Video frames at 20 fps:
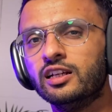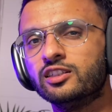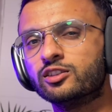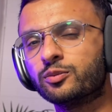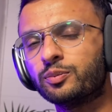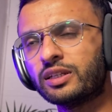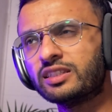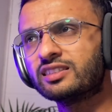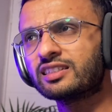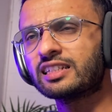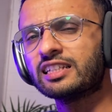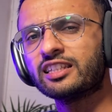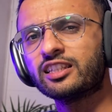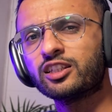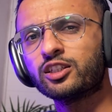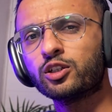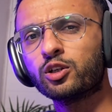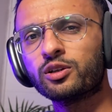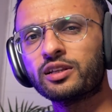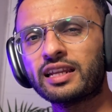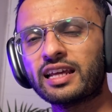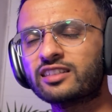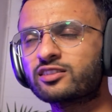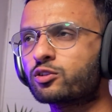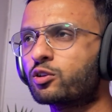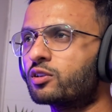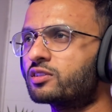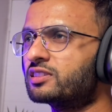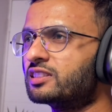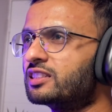So basically the YOLO N A S
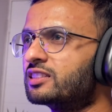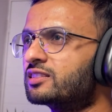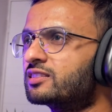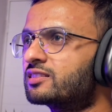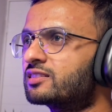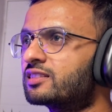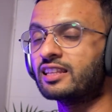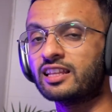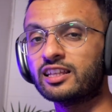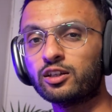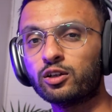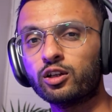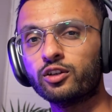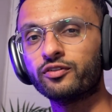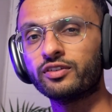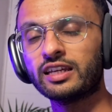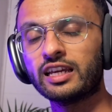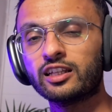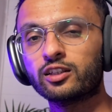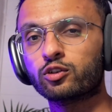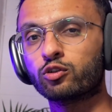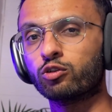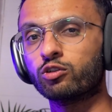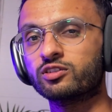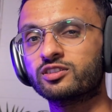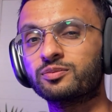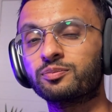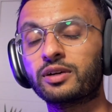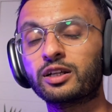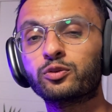course is the YOLO v eight
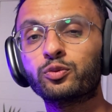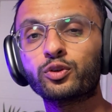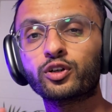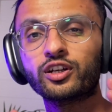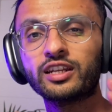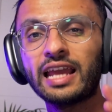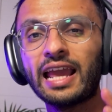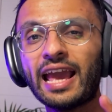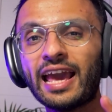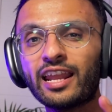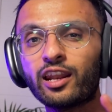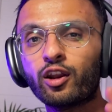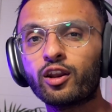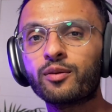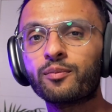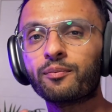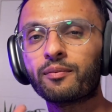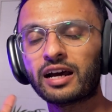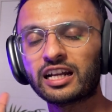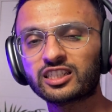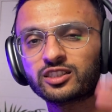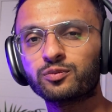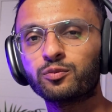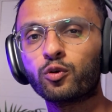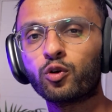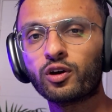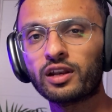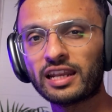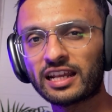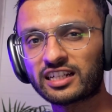course, but we're going to add on much
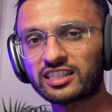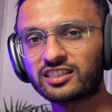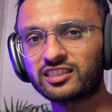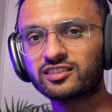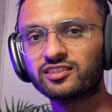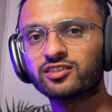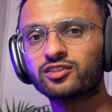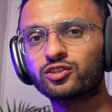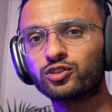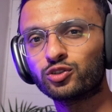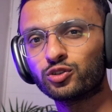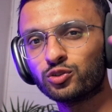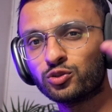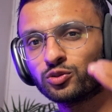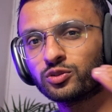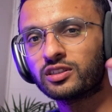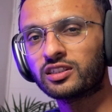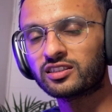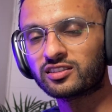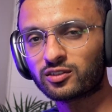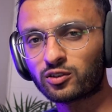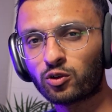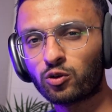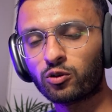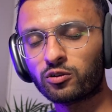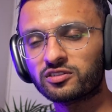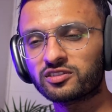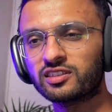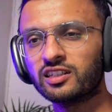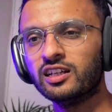more lectures to this
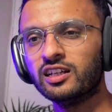course.